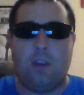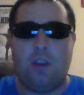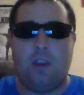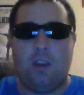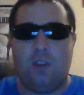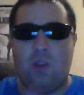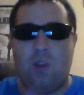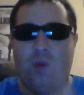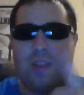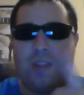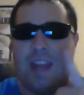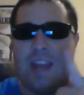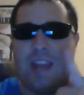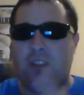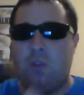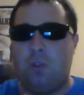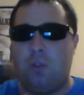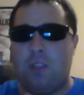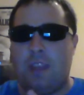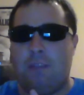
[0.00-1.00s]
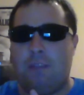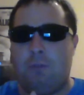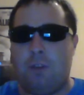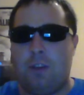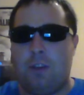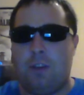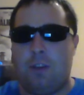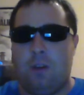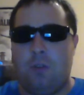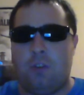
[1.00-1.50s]
So it was kind of cool seeing one
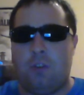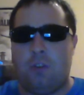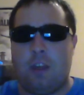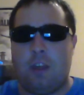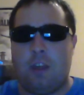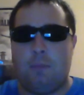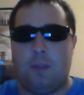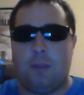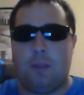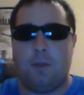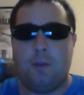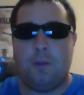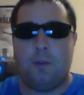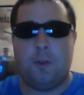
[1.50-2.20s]
of those ships.